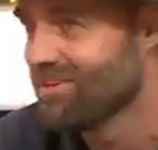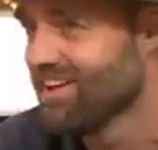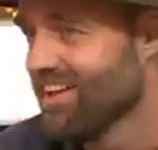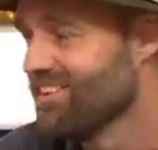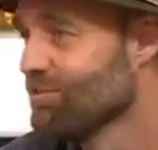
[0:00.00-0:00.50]

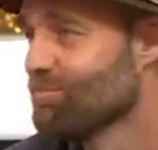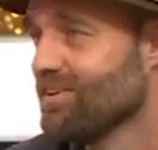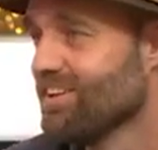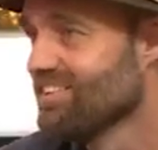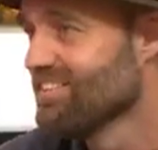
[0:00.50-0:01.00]
But at this
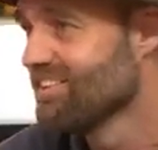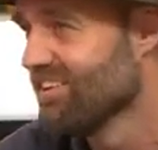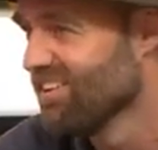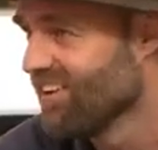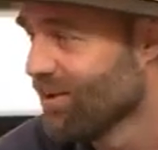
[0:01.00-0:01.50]
point,
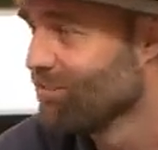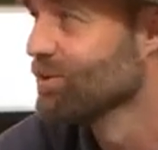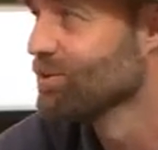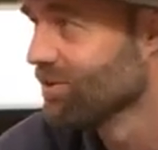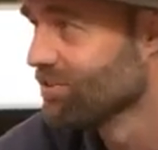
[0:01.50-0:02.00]
a lot
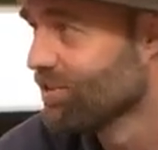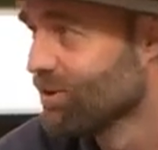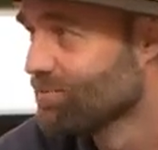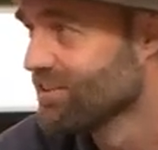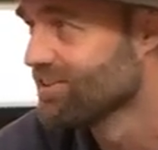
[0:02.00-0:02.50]
more doors are
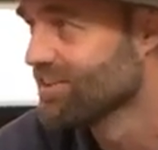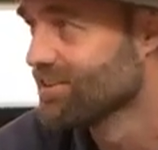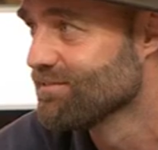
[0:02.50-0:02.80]
open. Yeah.